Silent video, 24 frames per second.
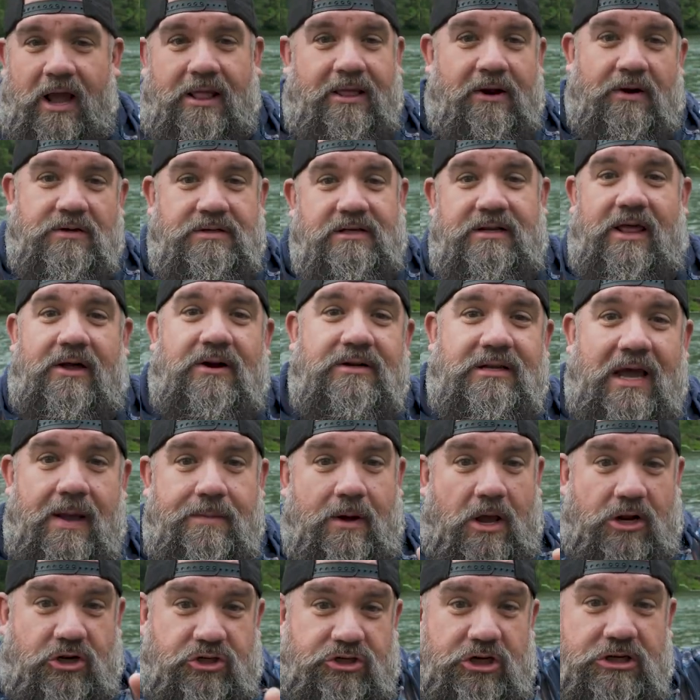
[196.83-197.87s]
And there was another time
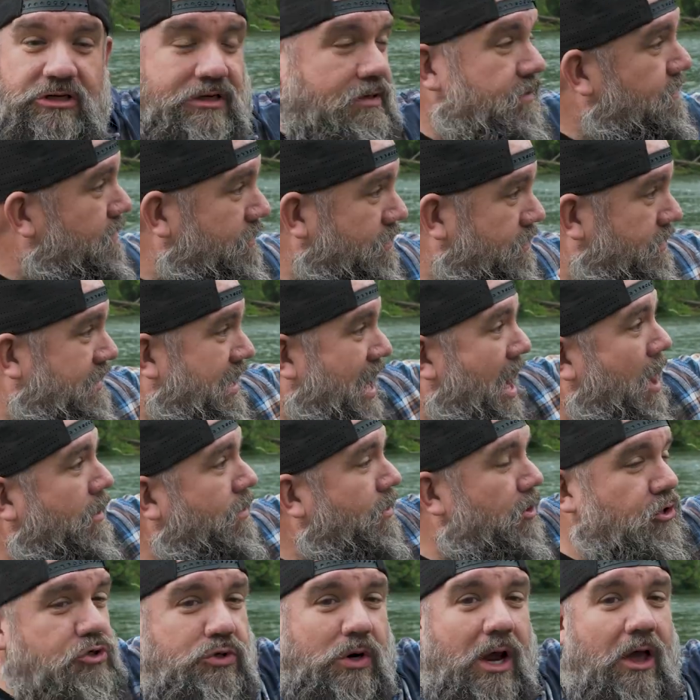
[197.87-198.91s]
just down
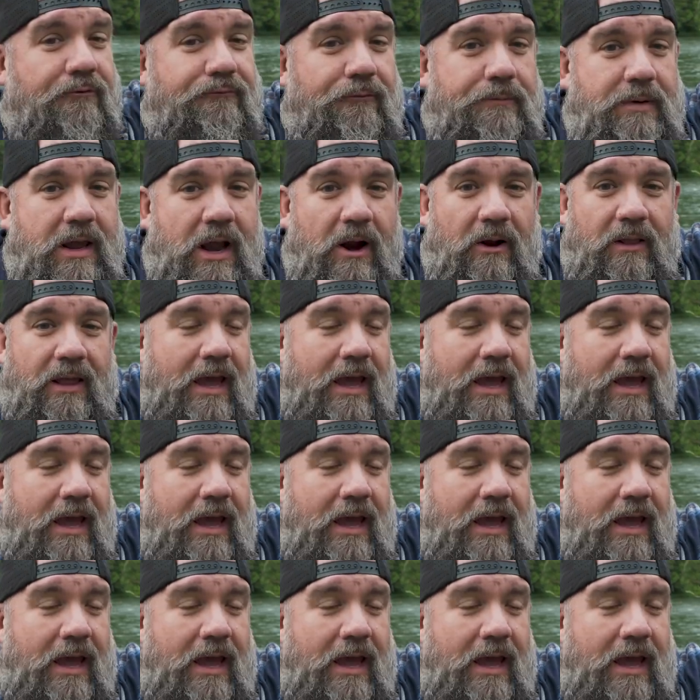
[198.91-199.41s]
the trail from here,